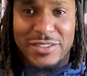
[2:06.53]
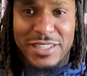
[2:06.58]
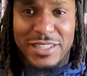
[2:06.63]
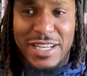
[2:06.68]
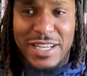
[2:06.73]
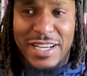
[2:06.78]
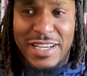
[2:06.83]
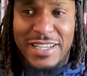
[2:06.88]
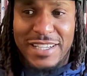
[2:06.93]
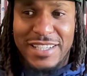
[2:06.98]

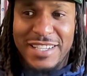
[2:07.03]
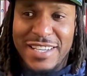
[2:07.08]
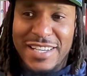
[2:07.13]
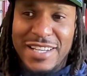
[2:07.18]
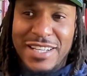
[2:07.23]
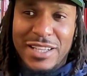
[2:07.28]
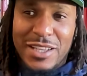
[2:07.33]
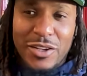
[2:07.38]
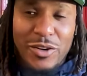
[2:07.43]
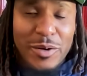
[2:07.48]
And uh,
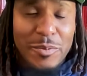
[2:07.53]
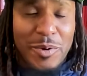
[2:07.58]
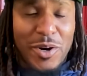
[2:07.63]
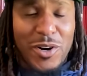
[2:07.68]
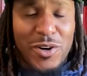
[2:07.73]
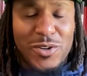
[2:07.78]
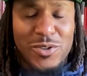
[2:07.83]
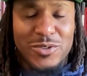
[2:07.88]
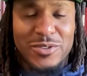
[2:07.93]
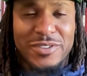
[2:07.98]
lo and
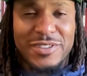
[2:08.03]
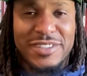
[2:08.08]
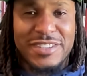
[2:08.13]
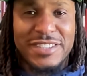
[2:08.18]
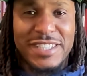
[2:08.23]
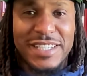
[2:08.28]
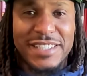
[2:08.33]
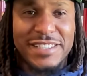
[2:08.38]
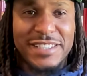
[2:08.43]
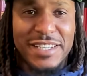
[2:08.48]
behold,
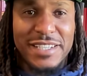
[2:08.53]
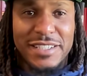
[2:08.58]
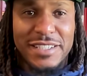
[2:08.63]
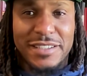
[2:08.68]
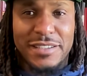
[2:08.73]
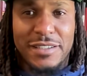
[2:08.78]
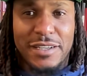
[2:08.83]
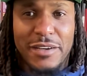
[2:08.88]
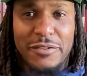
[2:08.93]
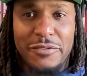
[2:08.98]
six
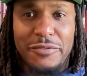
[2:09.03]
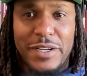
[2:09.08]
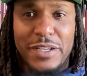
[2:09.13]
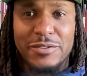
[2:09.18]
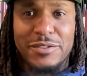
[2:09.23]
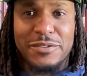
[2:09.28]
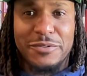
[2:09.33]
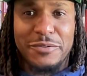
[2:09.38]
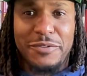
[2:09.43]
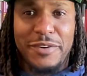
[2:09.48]
inning, I
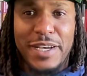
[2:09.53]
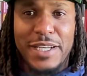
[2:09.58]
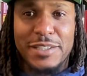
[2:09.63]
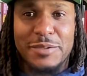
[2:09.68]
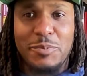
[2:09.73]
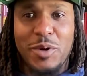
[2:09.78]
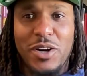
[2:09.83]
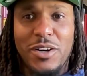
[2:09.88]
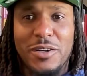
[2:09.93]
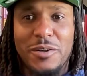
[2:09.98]
found some
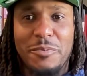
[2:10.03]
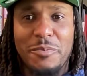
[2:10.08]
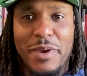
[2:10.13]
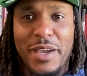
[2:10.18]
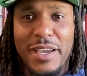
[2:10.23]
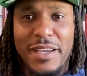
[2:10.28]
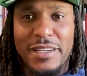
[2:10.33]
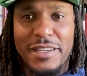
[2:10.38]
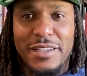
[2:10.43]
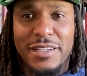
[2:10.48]
fastball
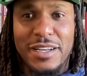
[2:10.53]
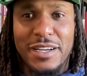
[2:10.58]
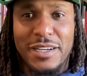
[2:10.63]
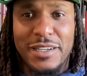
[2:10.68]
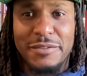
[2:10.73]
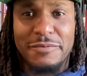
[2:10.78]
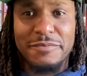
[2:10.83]
command and uh,